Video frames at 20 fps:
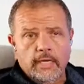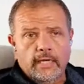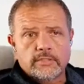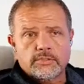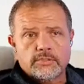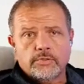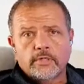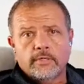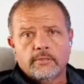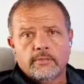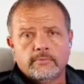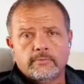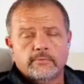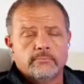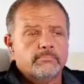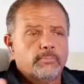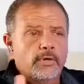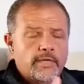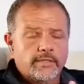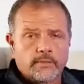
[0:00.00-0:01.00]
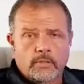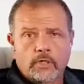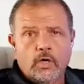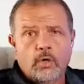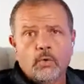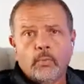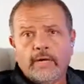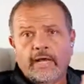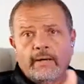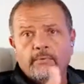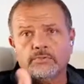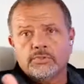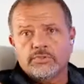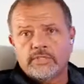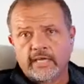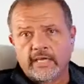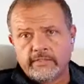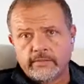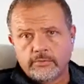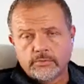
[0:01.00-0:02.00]
I started breaking the law when I was
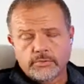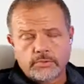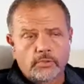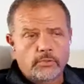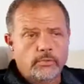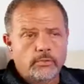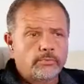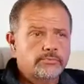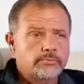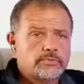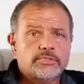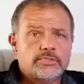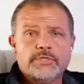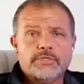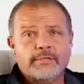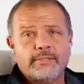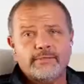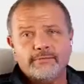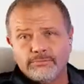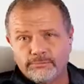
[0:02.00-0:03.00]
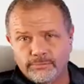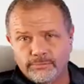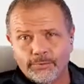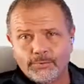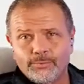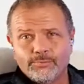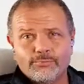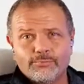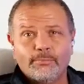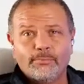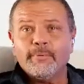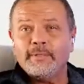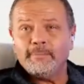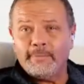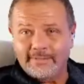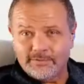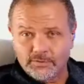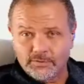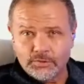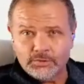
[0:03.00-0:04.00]
10 years old, stealing food for me and
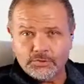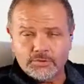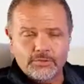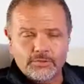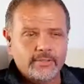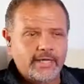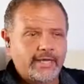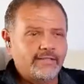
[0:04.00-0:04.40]
my sister.